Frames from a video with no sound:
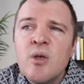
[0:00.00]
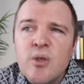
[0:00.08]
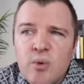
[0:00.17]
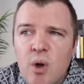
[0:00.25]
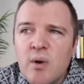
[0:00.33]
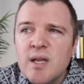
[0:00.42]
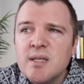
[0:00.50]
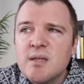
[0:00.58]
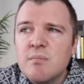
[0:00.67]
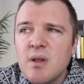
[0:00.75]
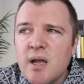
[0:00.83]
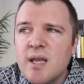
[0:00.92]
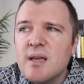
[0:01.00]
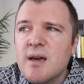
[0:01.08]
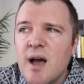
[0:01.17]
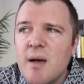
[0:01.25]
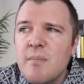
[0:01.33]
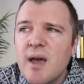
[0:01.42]
thrown into bloody
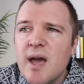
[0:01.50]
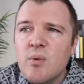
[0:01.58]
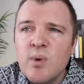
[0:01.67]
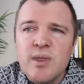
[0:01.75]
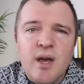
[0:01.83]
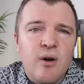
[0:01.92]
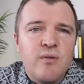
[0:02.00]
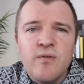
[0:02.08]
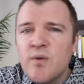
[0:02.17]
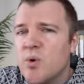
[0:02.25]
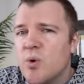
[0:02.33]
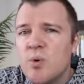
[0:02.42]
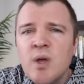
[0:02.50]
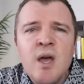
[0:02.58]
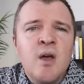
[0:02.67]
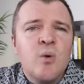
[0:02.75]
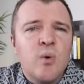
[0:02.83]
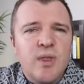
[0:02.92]
combat without food,
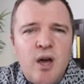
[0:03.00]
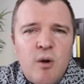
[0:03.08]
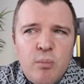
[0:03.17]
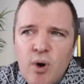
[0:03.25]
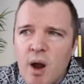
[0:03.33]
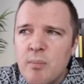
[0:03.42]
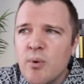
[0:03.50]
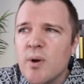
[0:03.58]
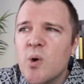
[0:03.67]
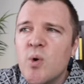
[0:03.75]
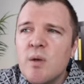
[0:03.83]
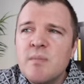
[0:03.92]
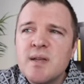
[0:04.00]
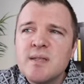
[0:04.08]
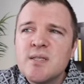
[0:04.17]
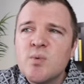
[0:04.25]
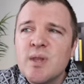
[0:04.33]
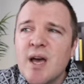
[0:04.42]
without proper
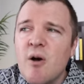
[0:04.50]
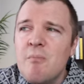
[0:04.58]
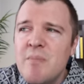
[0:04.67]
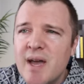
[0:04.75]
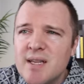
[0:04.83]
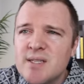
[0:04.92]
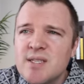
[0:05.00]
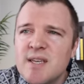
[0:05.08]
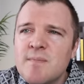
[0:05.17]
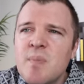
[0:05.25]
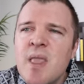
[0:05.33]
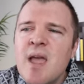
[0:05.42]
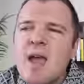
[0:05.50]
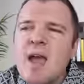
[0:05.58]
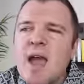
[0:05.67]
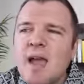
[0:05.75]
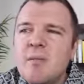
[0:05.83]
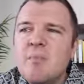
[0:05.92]
equipment, without medicine,
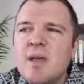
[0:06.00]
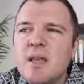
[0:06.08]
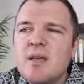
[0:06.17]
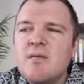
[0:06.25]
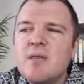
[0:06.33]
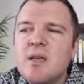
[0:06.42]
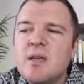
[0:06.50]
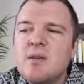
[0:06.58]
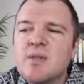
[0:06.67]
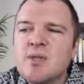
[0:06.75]
and many of the